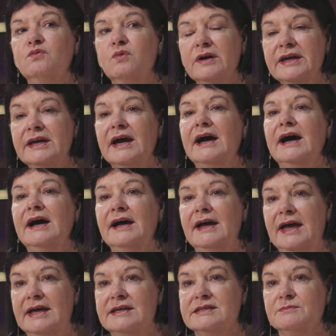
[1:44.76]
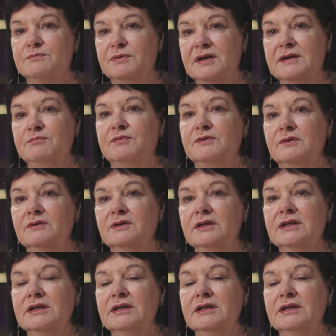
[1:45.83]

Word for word: we are, as a people,